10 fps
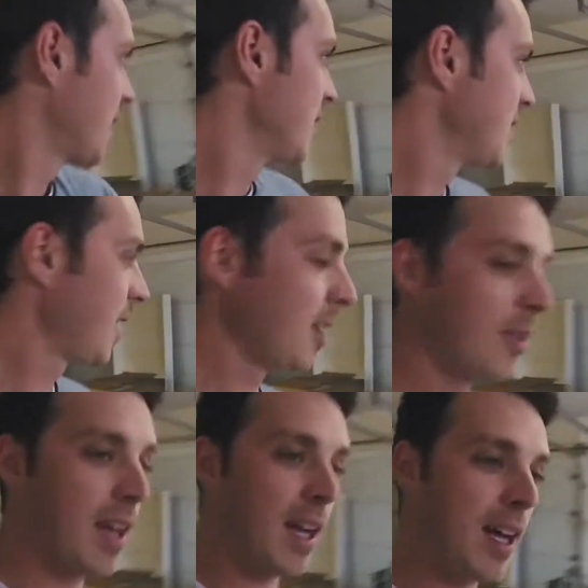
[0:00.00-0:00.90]
continue
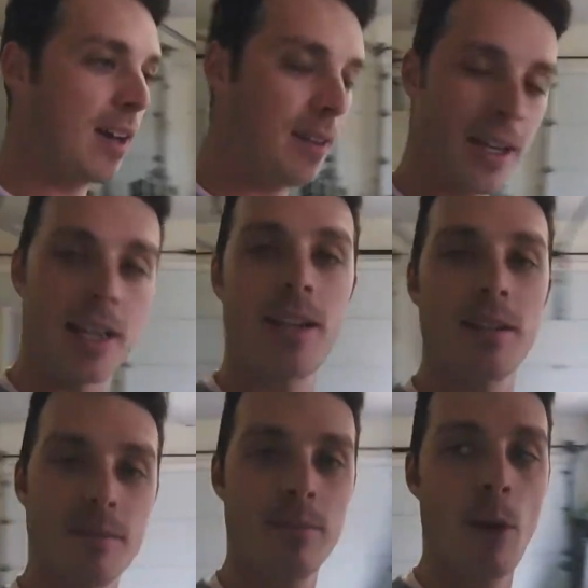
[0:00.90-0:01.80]
that kind of like
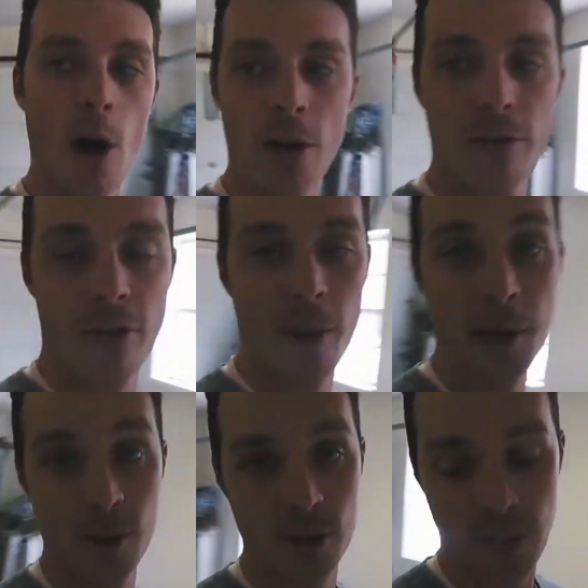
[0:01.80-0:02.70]
modern farmhouse